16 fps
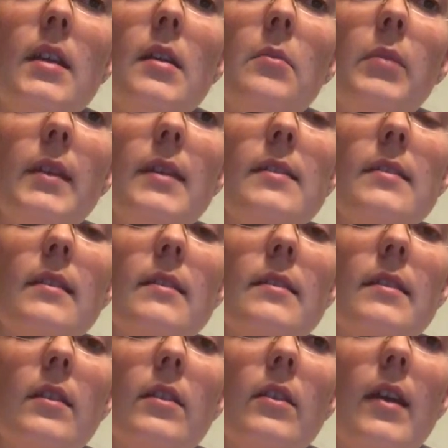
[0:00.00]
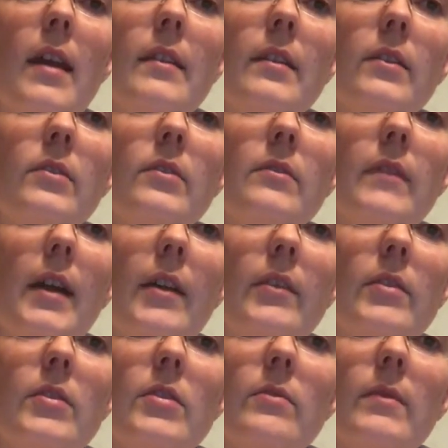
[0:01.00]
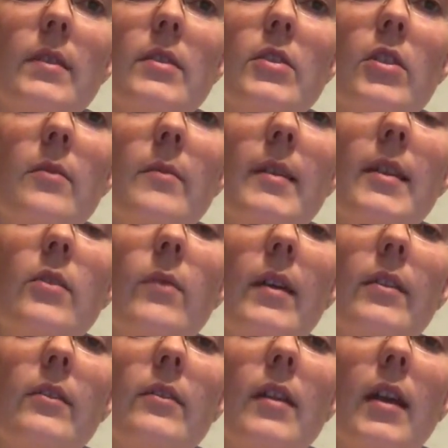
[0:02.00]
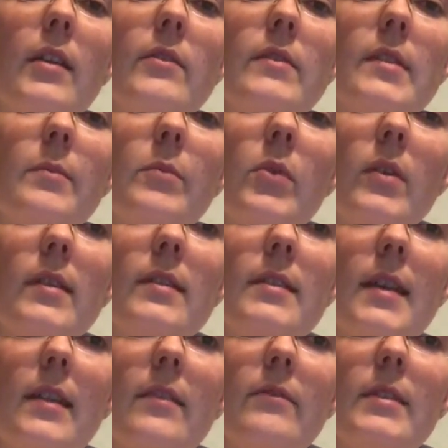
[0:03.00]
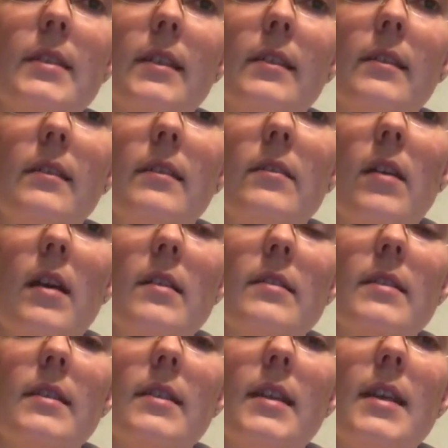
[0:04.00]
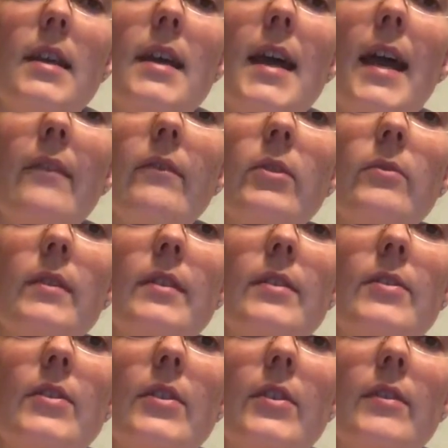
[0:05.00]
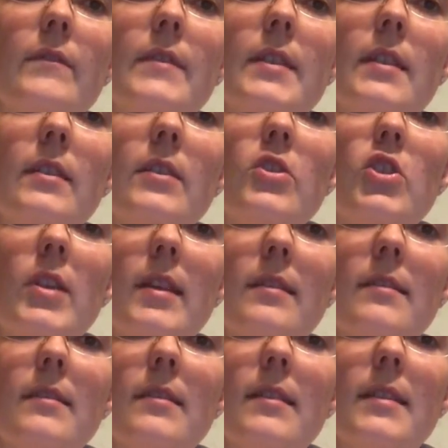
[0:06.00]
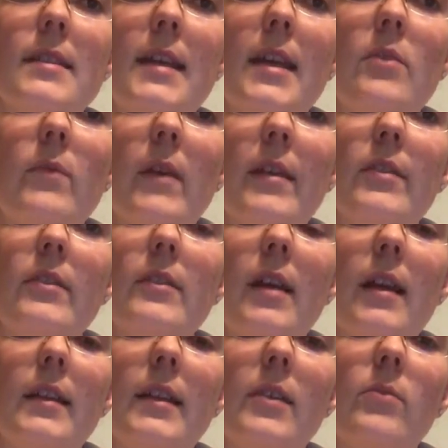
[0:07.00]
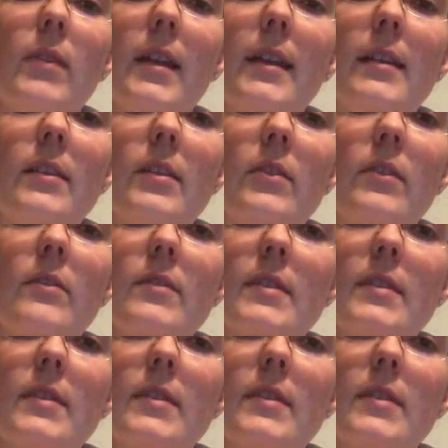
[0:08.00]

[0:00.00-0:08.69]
Please consider ethical values when determining whether or not you support the Death with Dignity laws. Everyone deserves the chance to decide whether or not they want to end their own